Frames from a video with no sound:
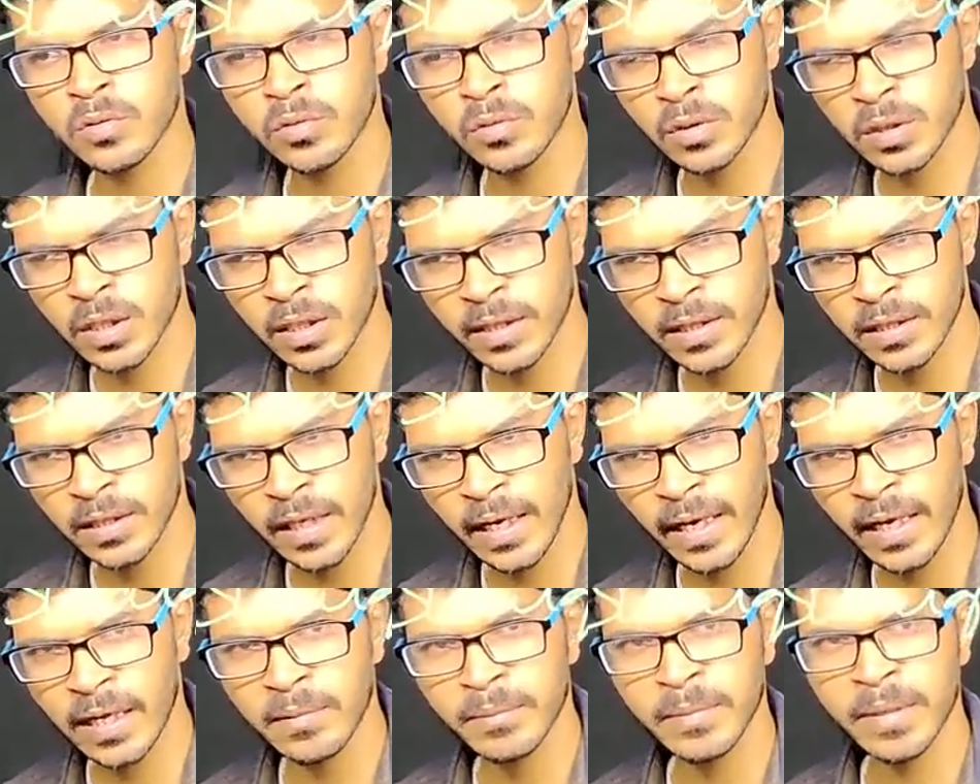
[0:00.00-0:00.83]
treat the
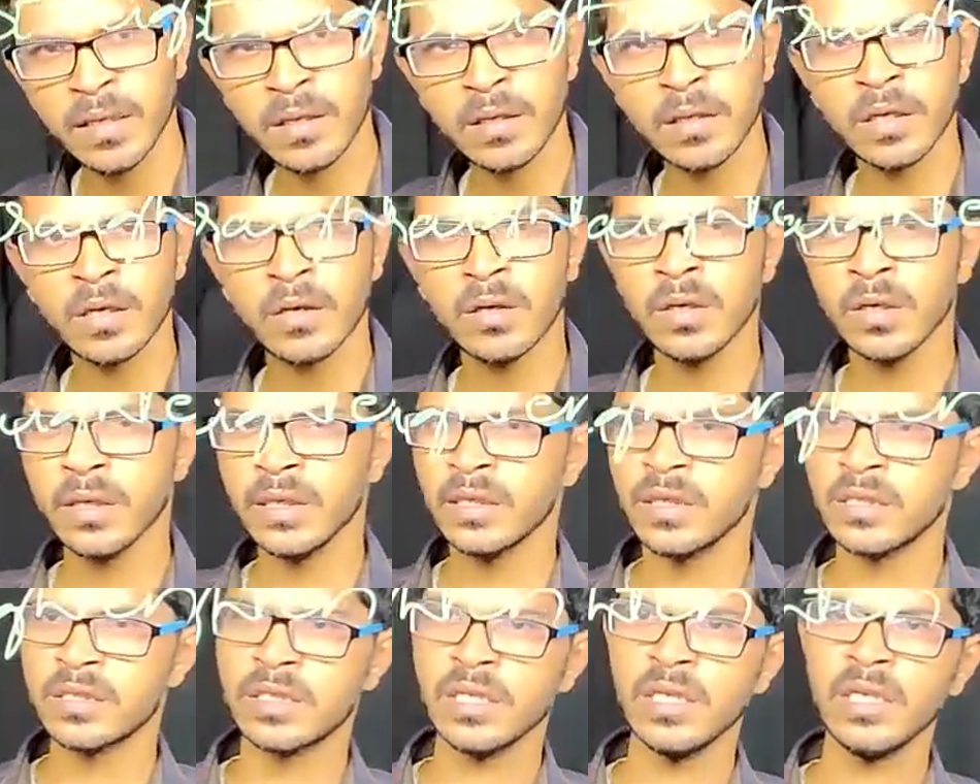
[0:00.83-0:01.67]
ailments in
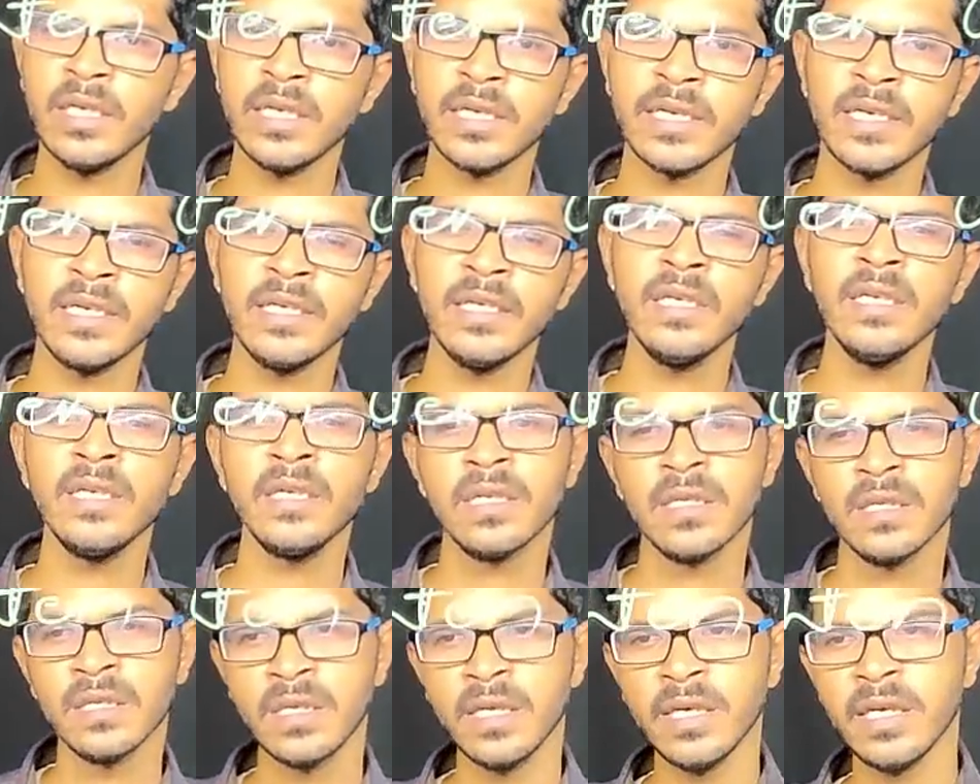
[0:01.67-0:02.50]
the children,
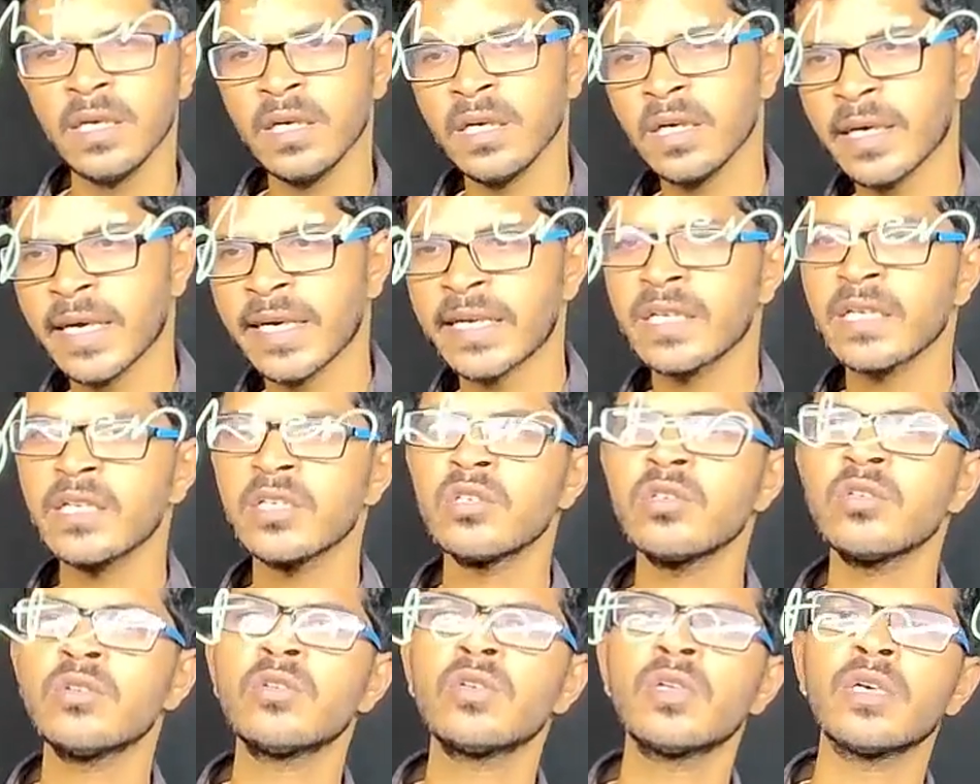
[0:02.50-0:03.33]
they
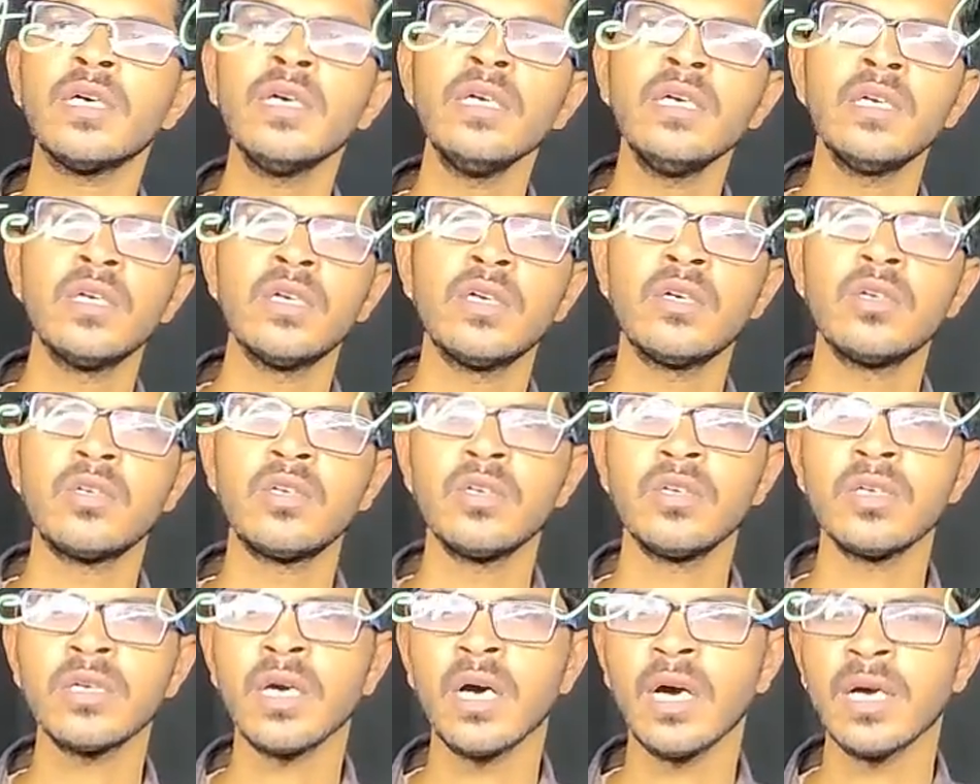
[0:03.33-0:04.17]
continued
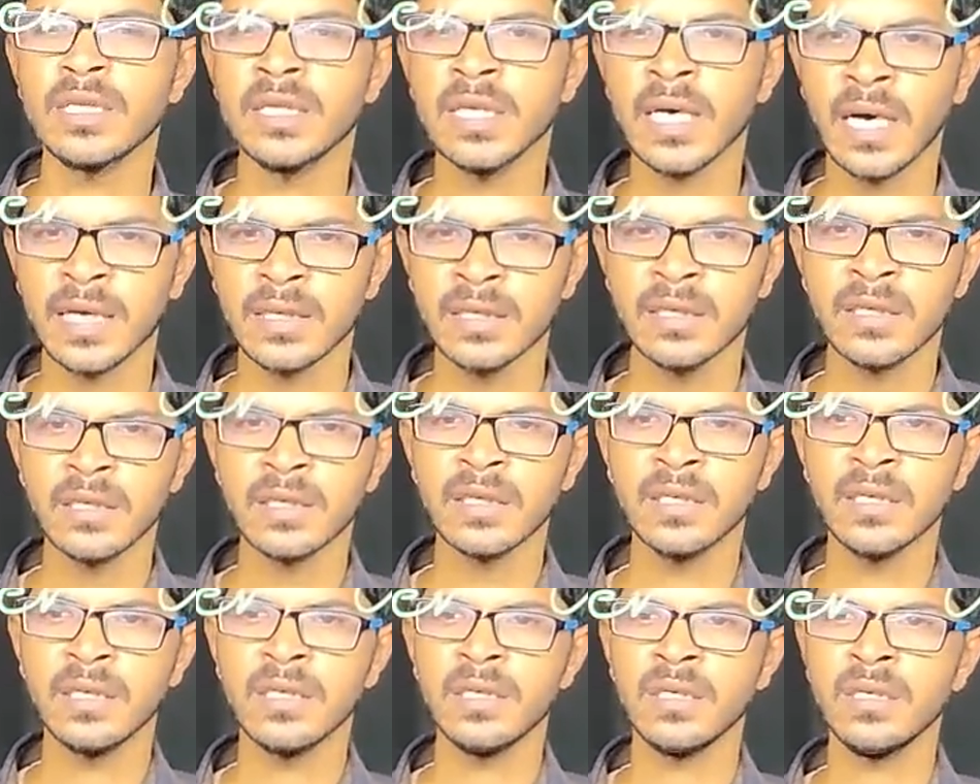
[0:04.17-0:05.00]
doing the
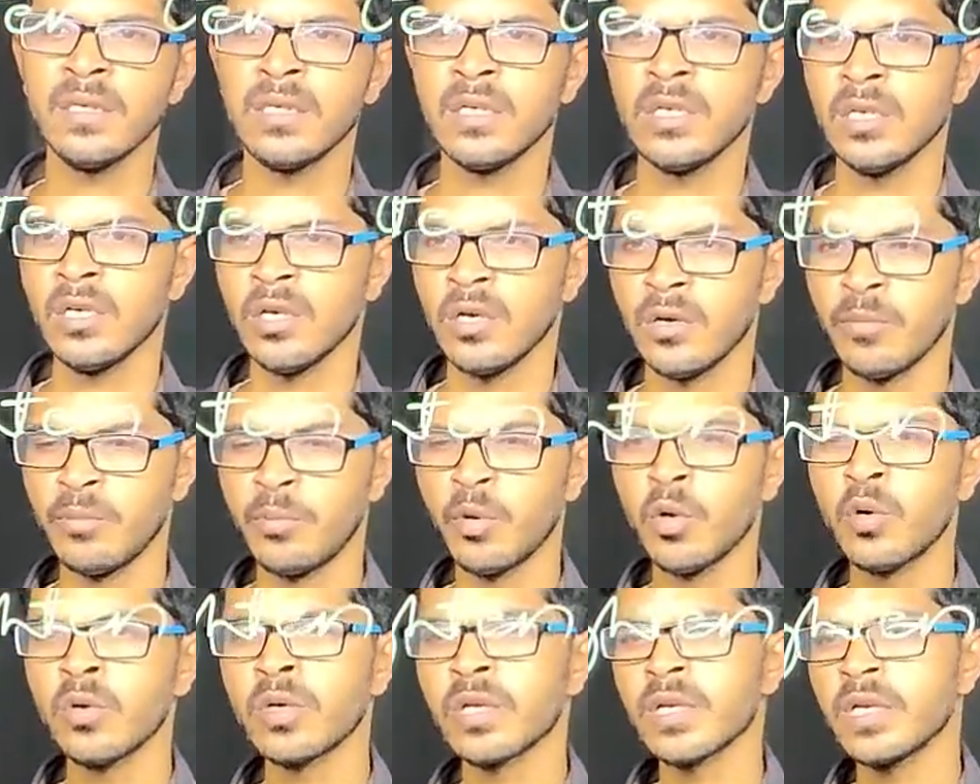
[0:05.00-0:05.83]
other
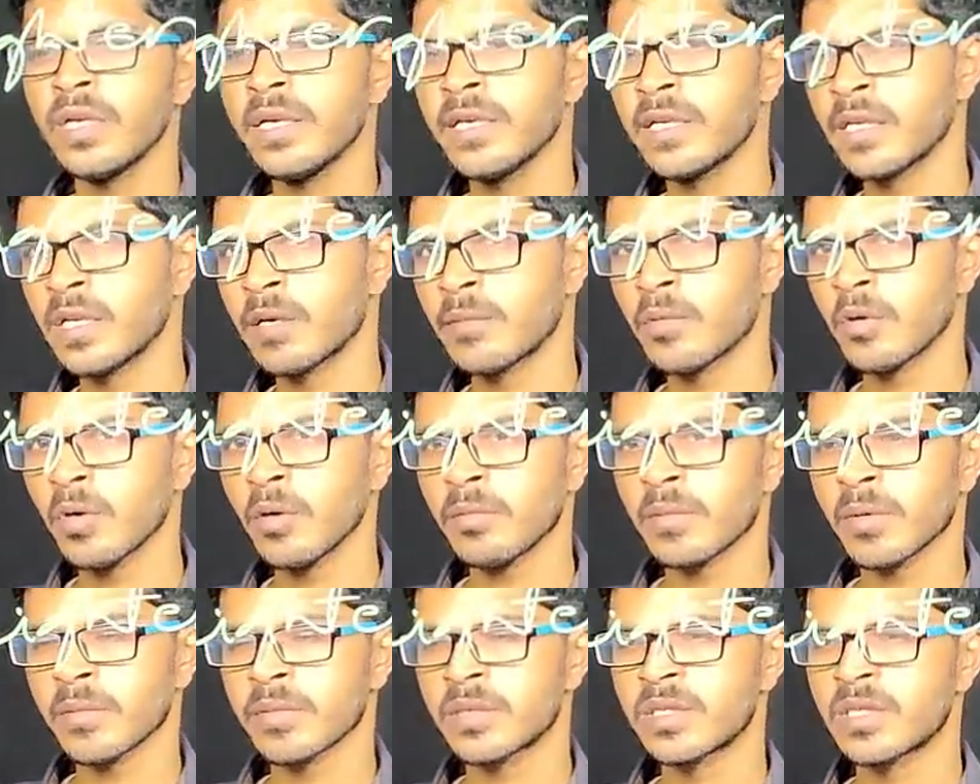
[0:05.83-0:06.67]
bone related
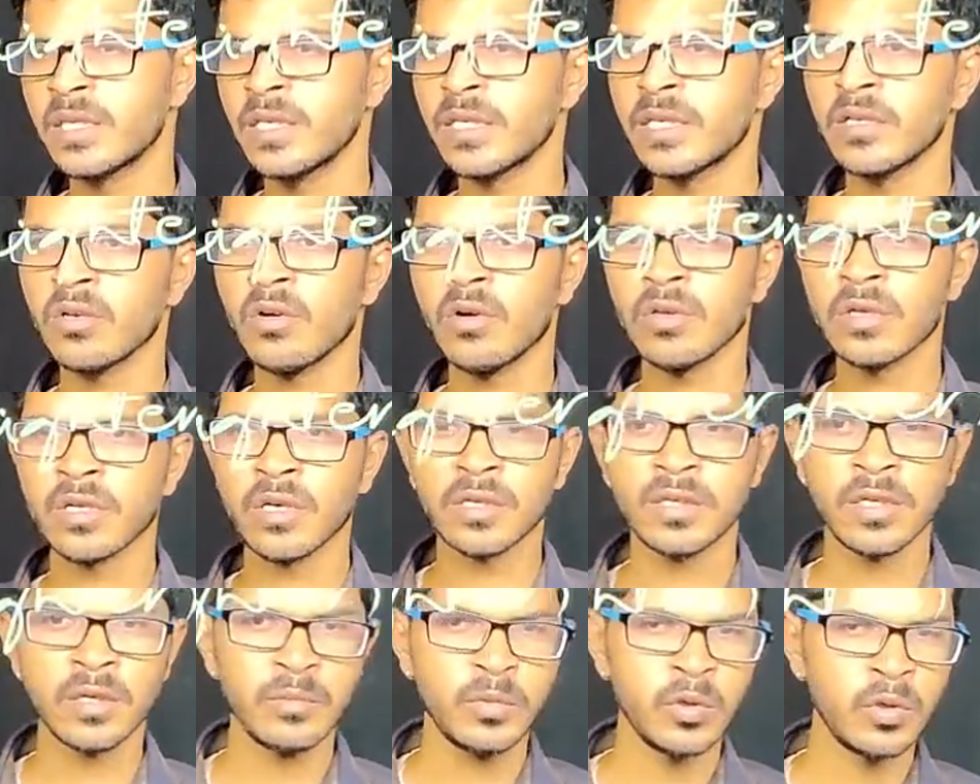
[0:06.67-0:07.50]
problems, treating all the
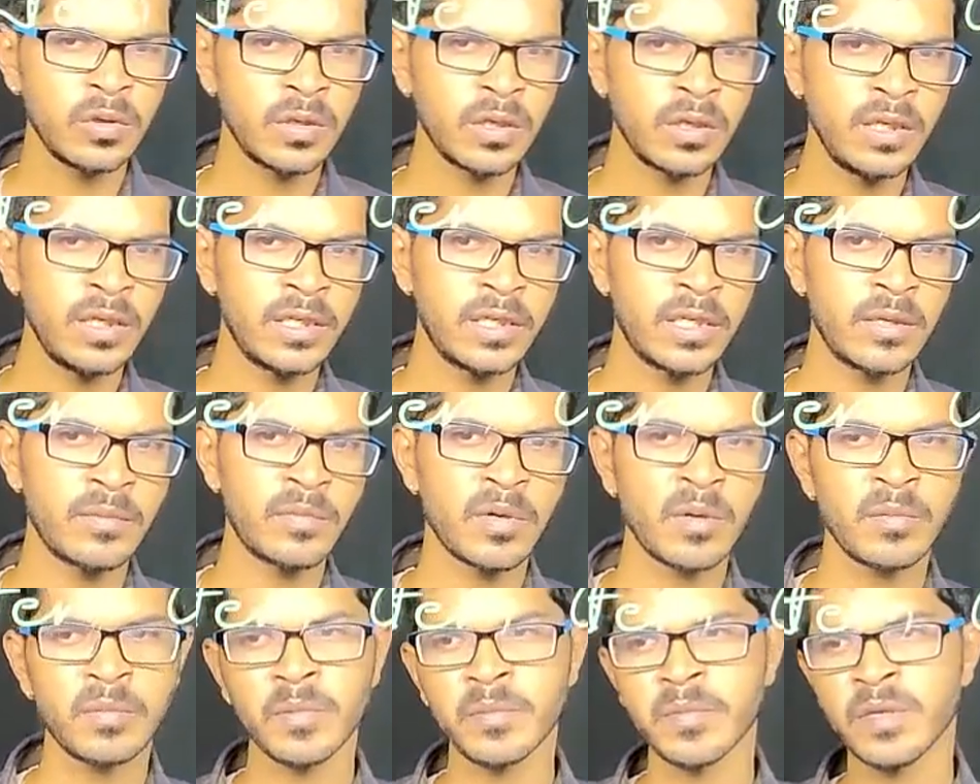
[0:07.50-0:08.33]
other bone related
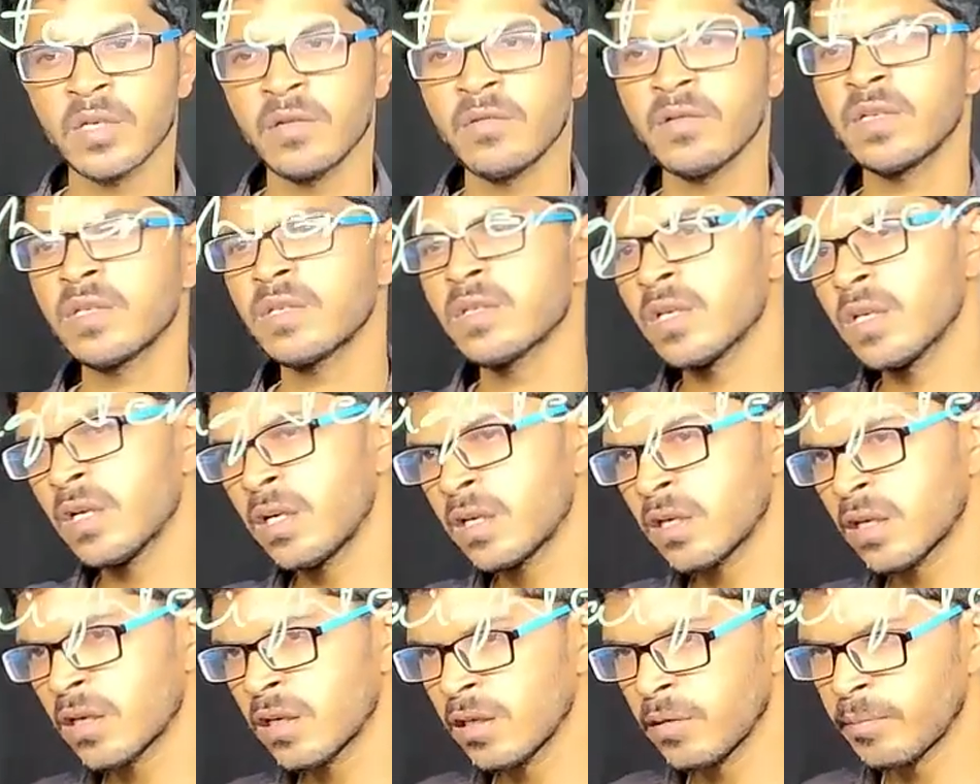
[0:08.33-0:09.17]
problems, even in the
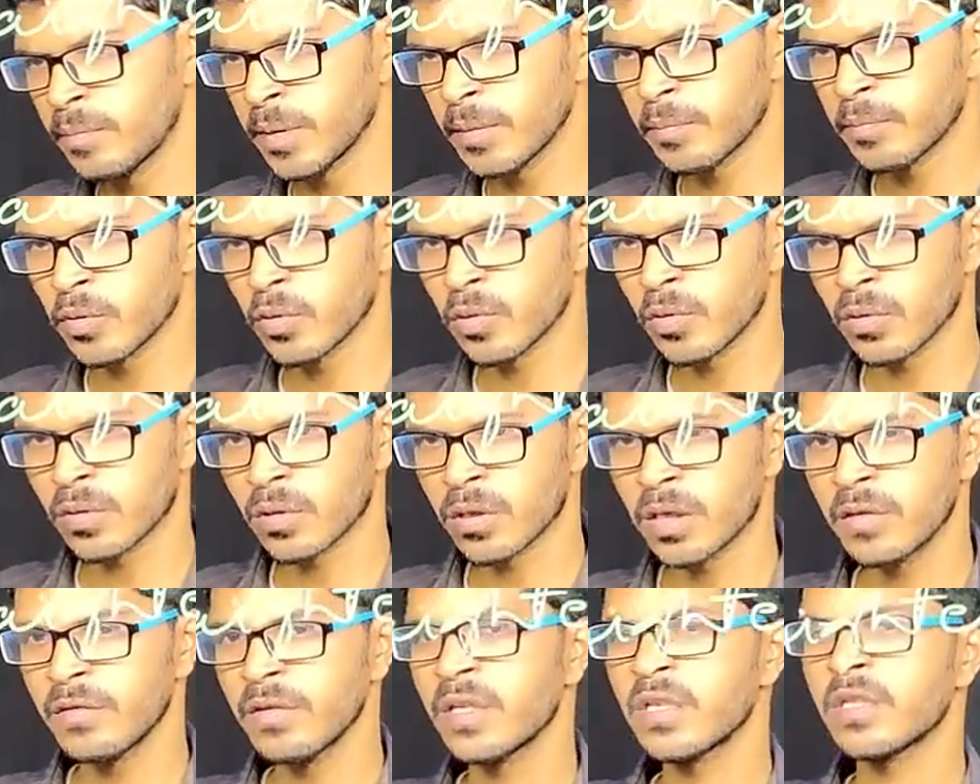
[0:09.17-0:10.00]
elderly people also,
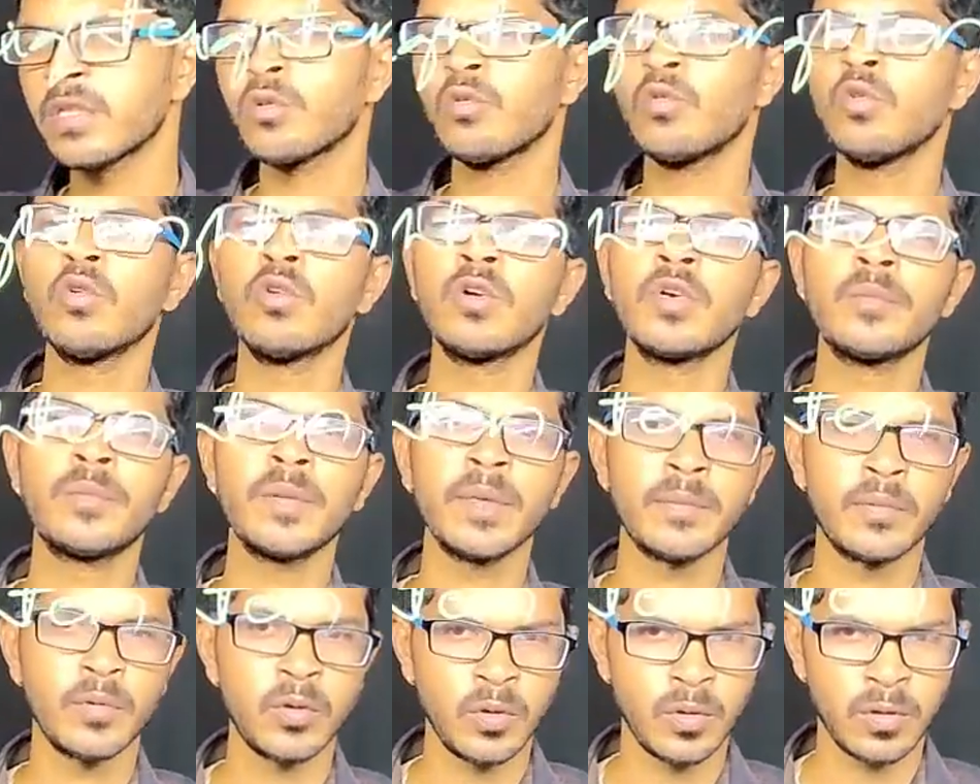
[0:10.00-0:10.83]
even in the old
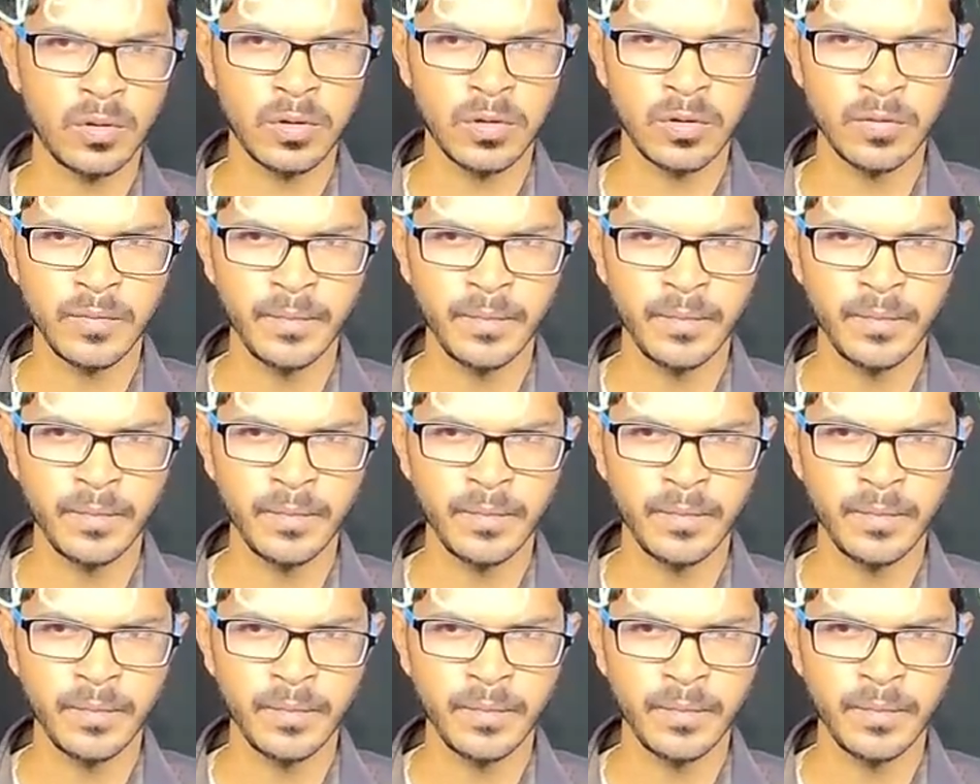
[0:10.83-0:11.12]
people also.